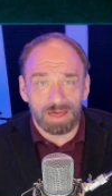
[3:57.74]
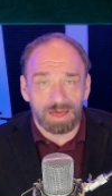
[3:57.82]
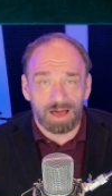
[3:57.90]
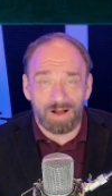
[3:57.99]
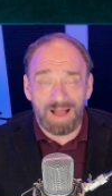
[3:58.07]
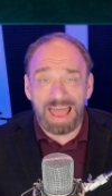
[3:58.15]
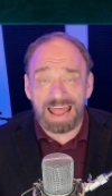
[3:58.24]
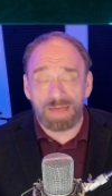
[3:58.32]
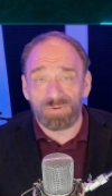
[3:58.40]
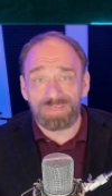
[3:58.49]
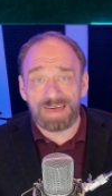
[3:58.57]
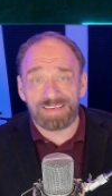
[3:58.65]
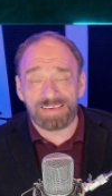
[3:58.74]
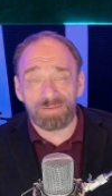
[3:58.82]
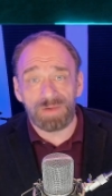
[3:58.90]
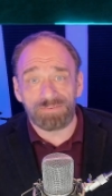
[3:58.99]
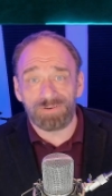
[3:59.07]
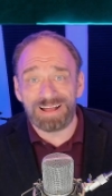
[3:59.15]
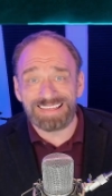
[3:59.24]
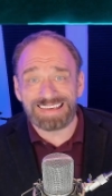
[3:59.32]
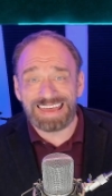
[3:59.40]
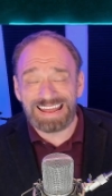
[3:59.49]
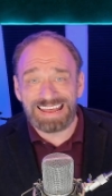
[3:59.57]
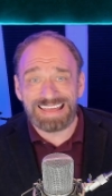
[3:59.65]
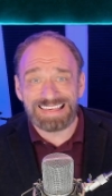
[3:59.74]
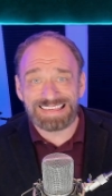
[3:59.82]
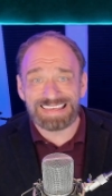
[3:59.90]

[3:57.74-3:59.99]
All right, and with that said, my friends, it is